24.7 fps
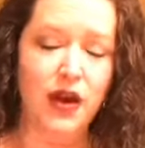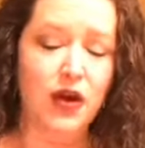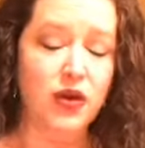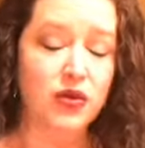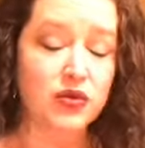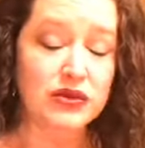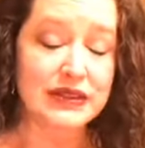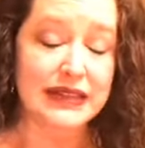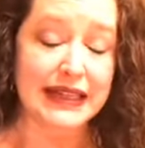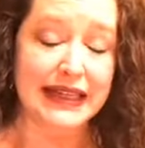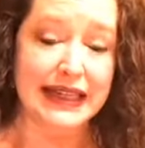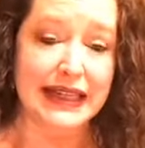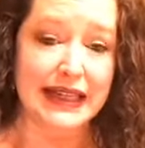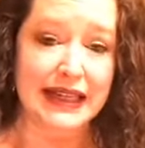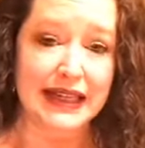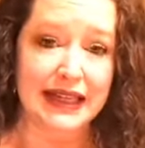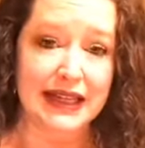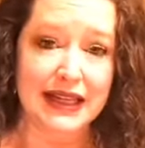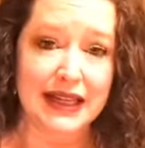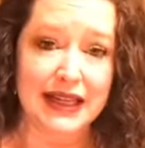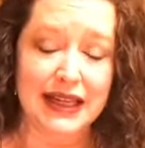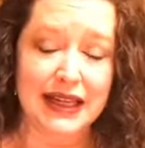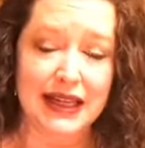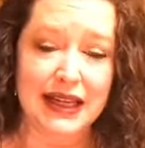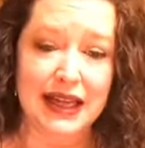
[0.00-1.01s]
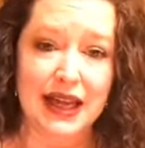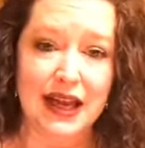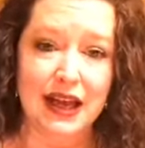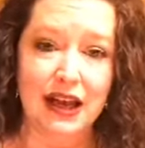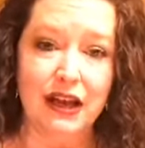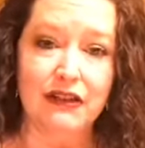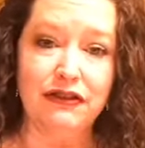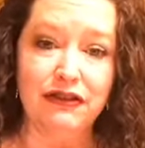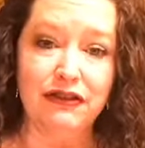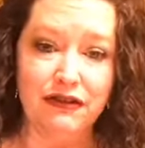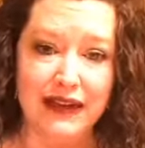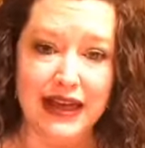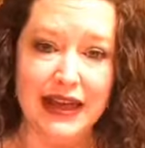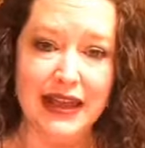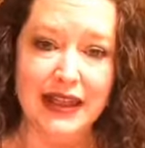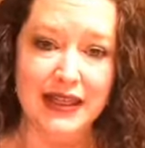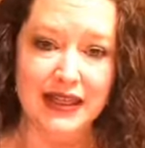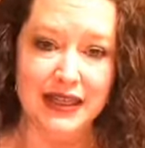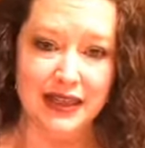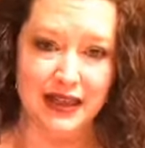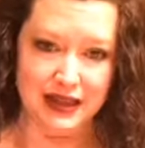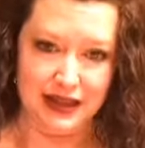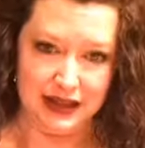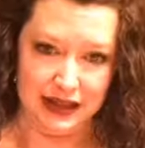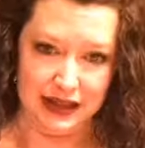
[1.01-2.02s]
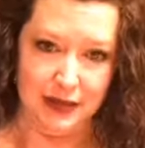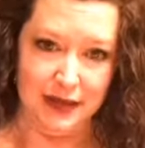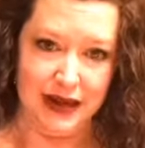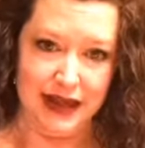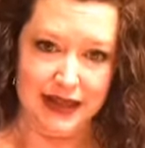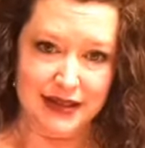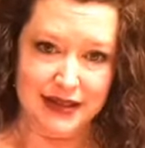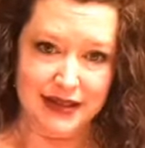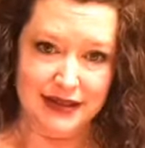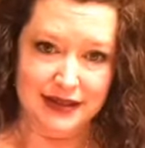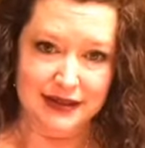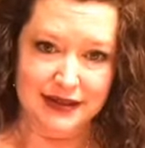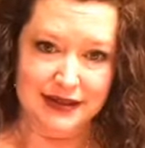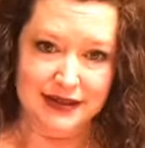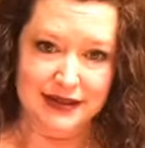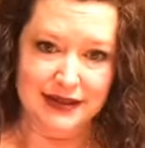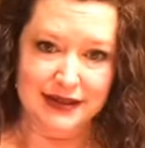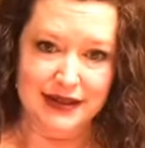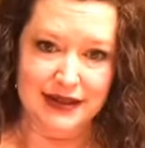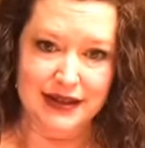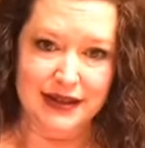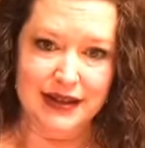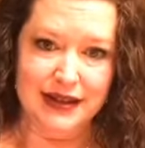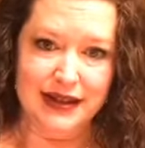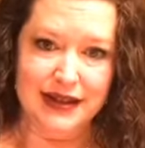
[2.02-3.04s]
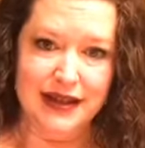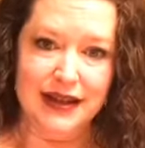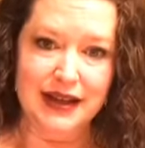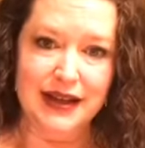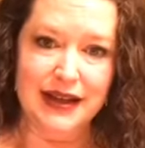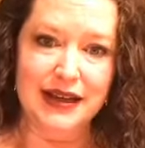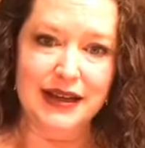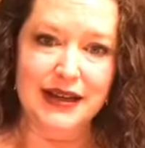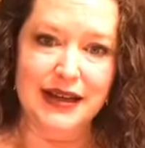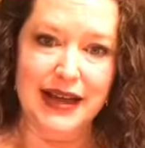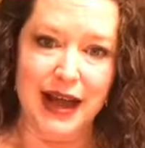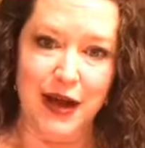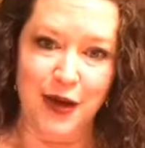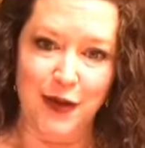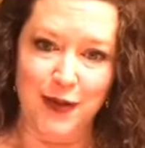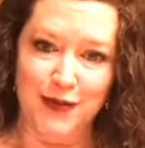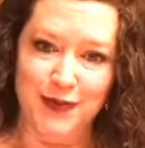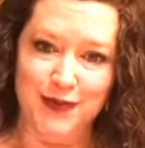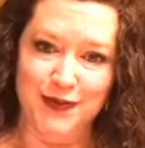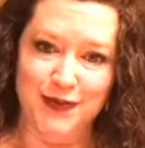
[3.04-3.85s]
only a faith limit. Now,